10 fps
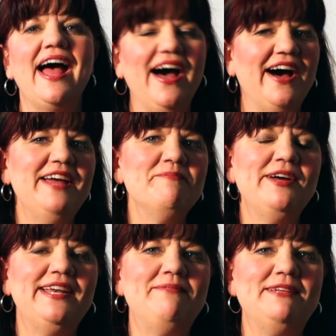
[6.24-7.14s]
Hi,
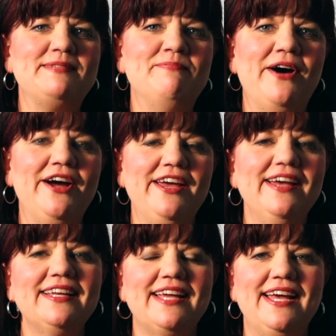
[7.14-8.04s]
my name is
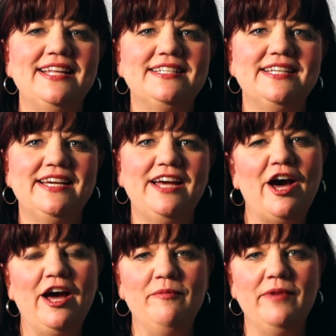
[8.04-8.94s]
Maija and
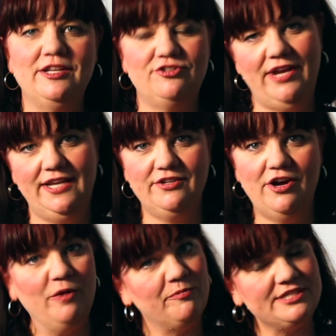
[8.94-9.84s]
I'm a trained
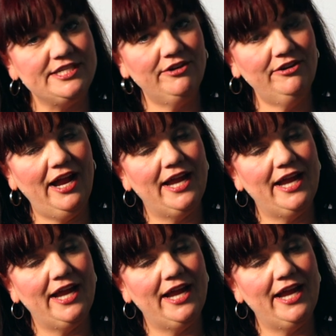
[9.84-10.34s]
opera singer